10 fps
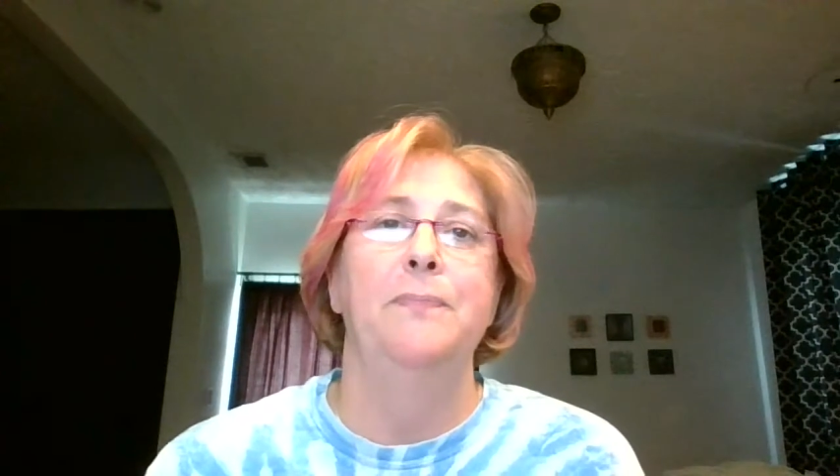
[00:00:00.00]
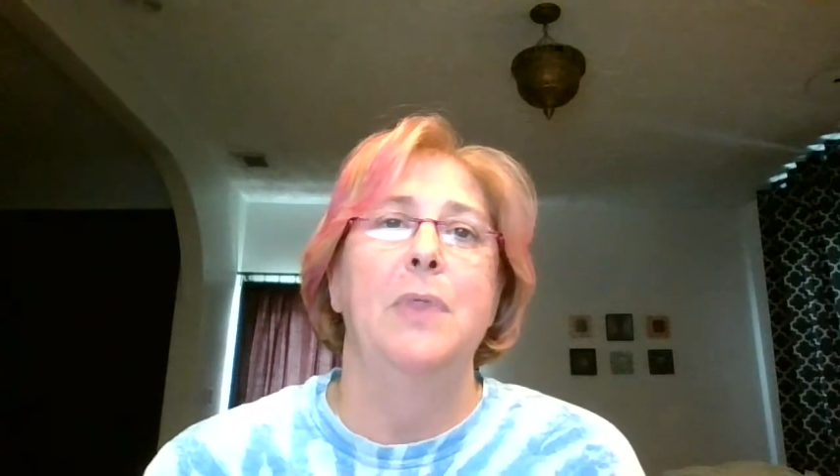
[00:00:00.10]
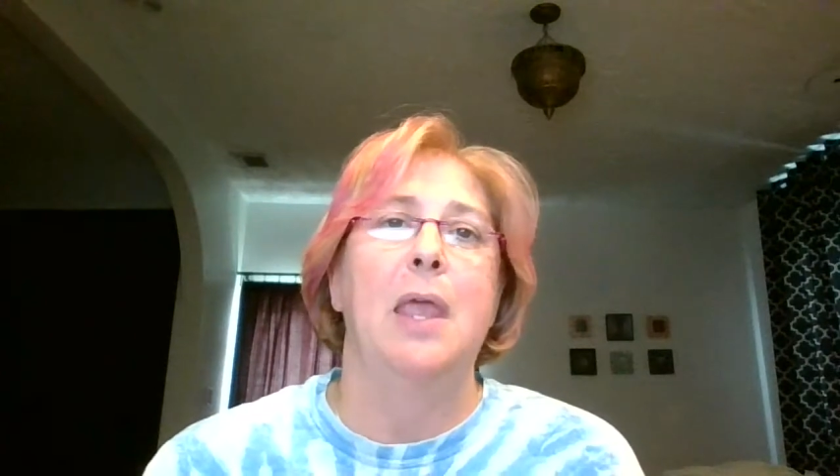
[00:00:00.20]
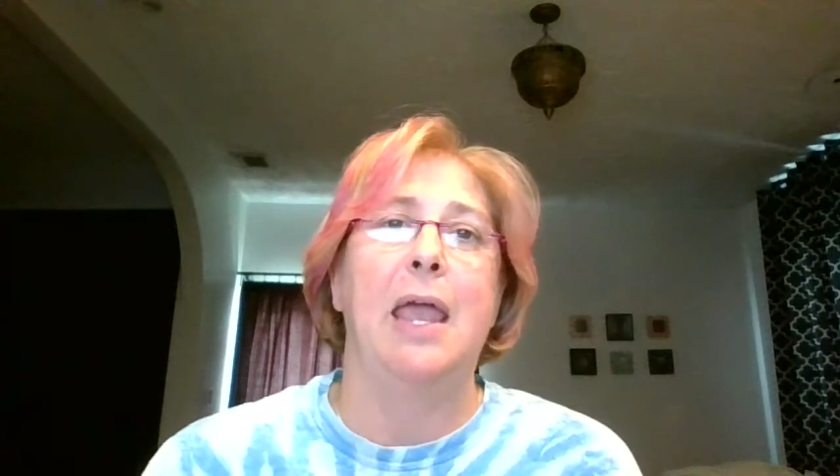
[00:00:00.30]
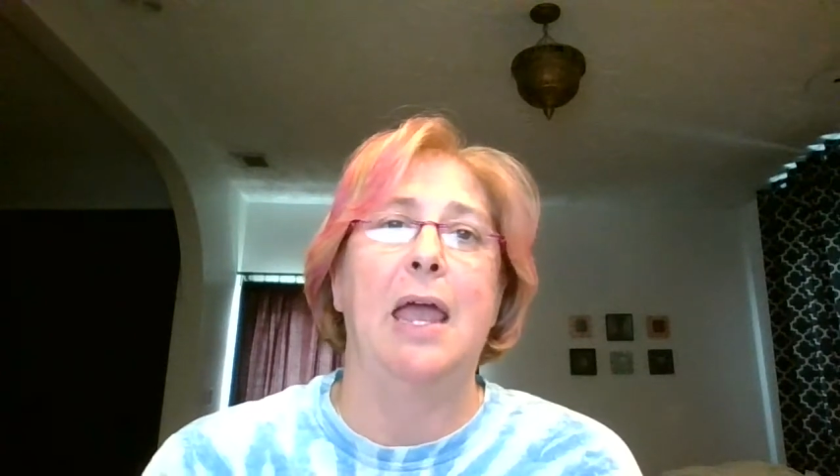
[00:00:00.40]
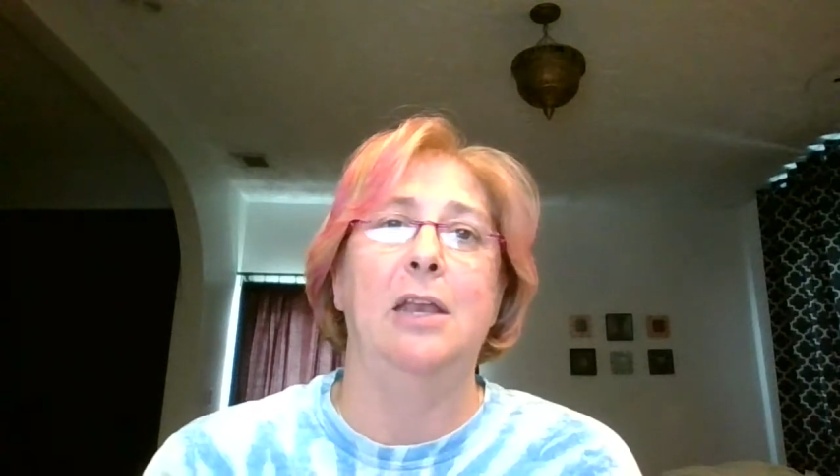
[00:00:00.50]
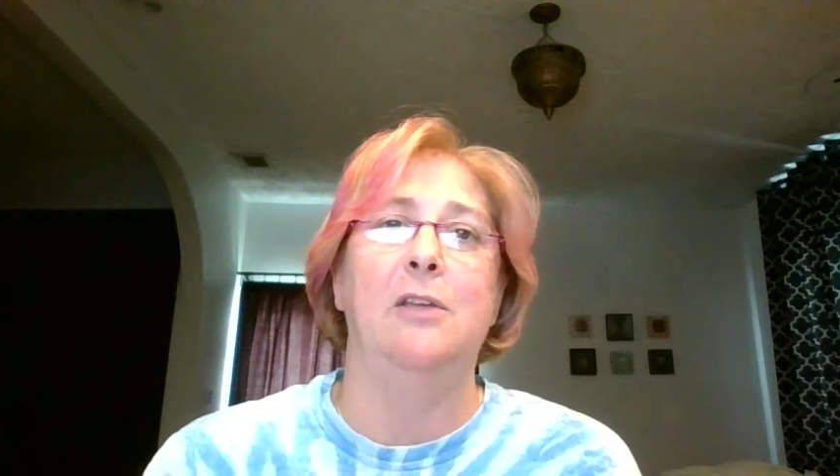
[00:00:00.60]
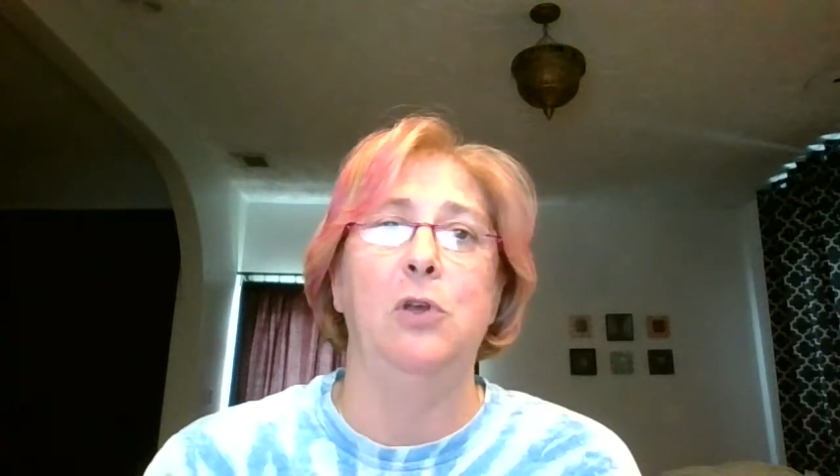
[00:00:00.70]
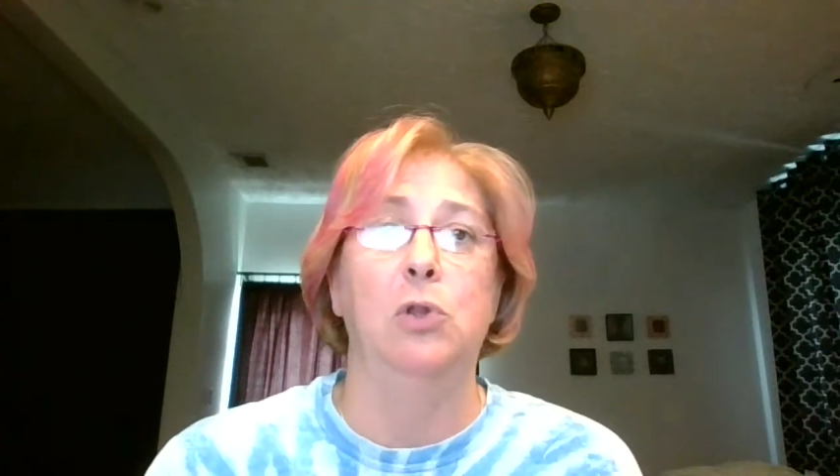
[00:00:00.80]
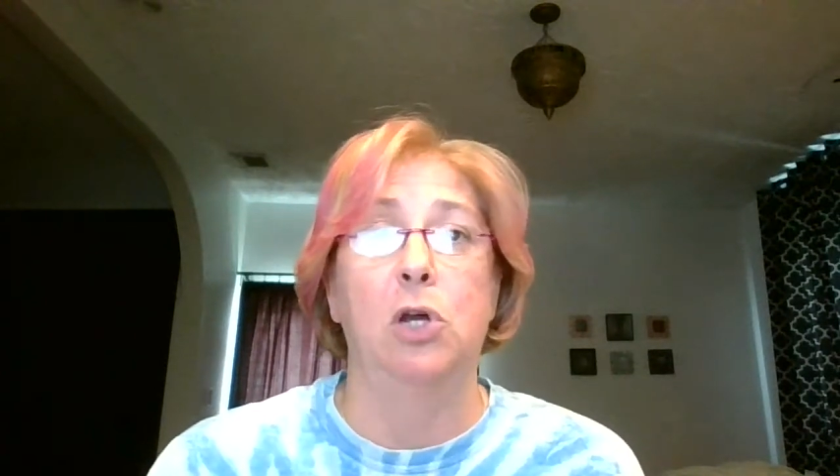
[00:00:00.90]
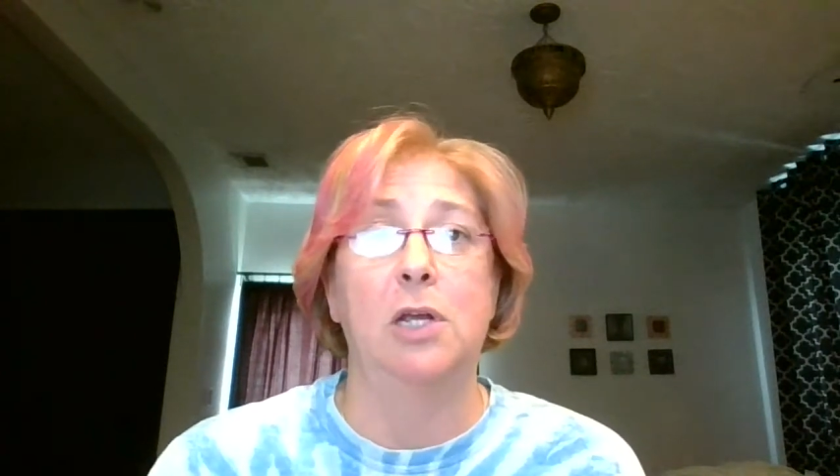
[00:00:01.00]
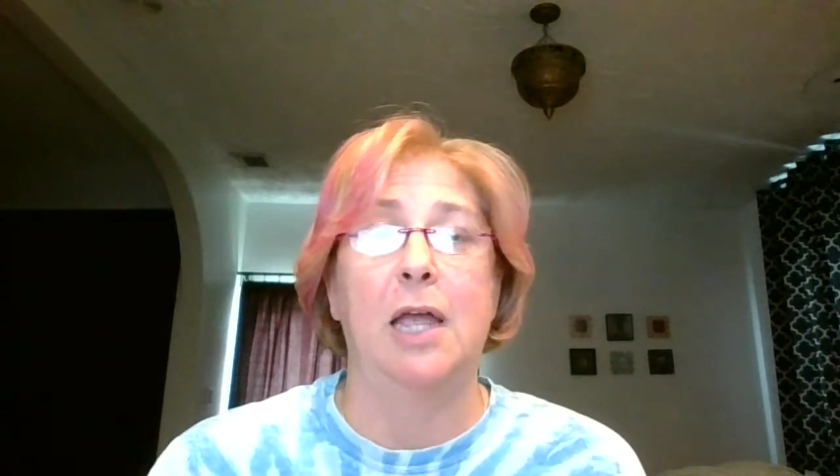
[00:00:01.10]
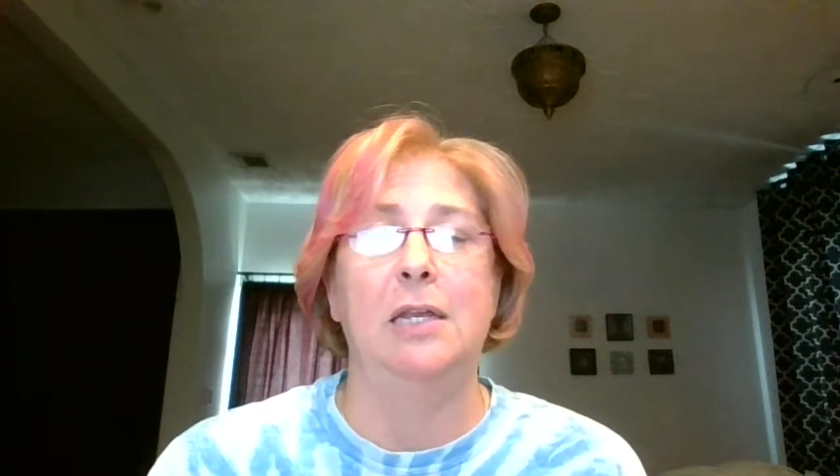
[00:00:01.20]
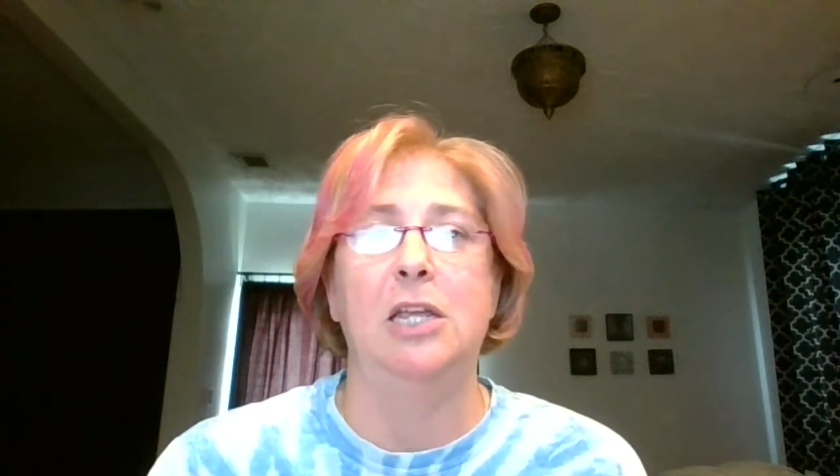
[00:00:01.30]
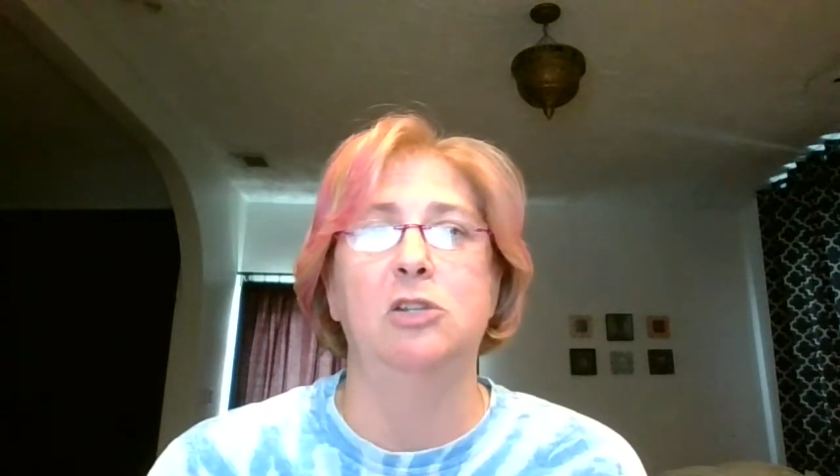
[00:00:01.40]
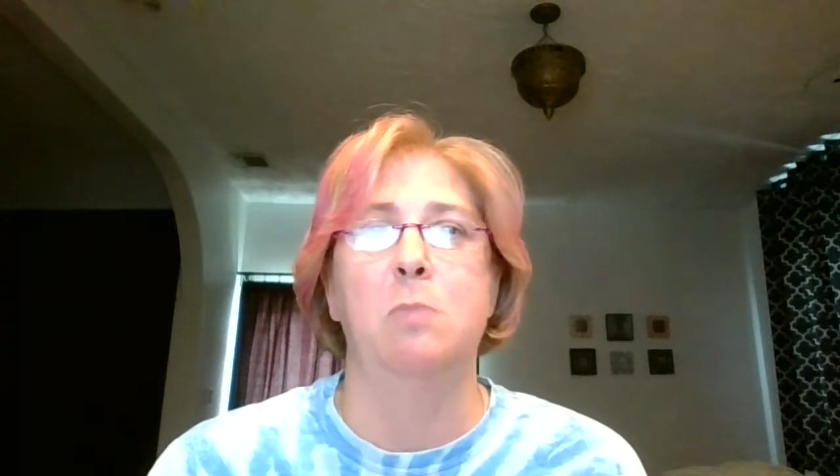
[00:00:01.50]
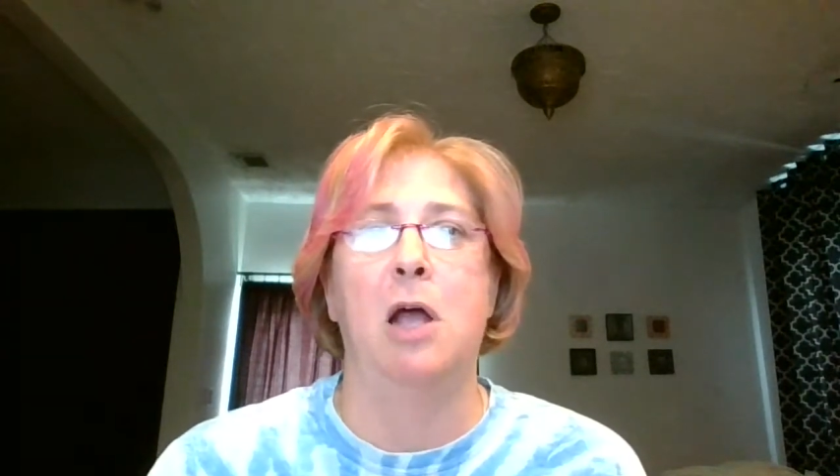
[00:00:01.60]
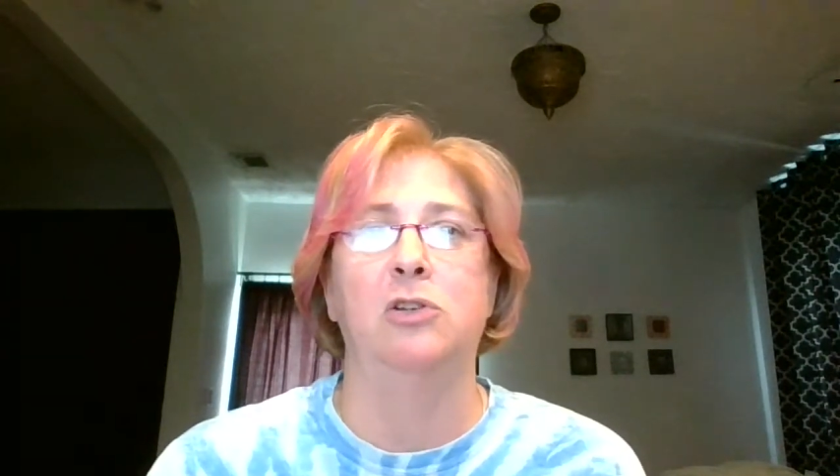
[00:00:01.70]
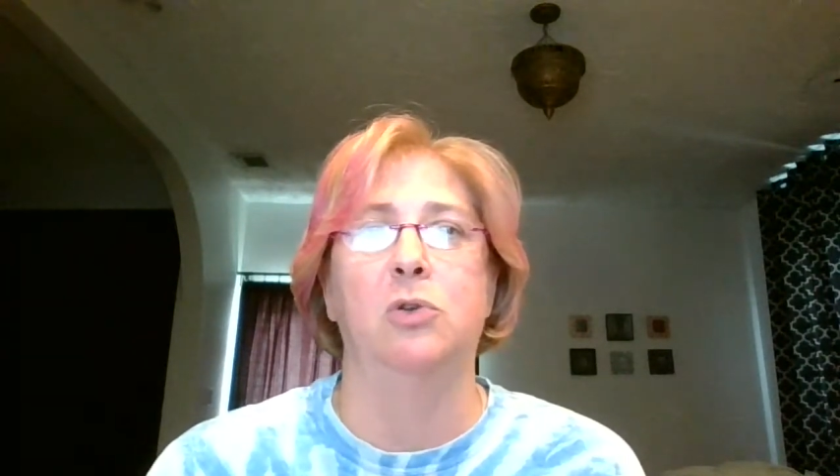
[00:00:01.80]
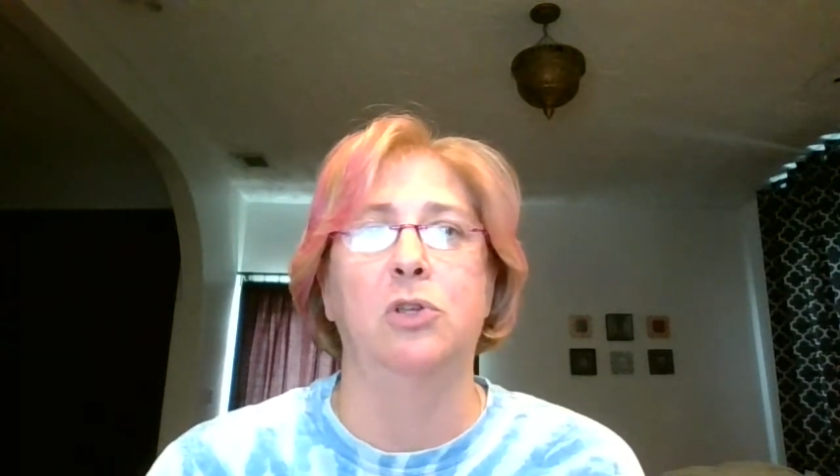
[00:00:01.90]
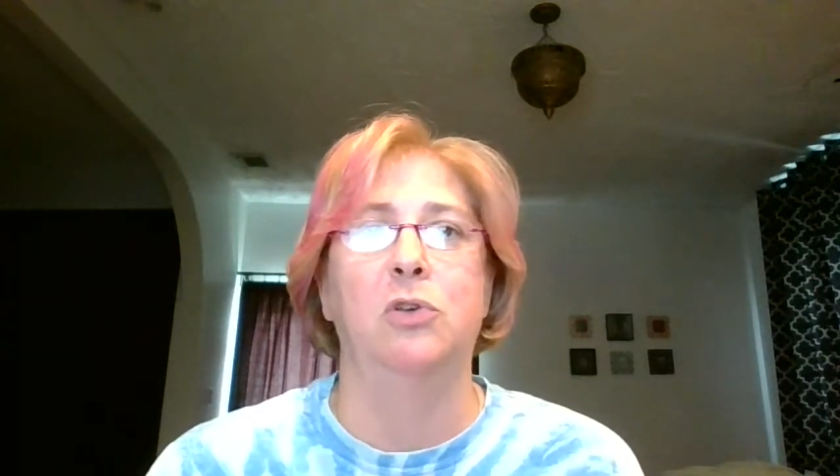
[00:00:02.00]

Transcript: And if you look at each module,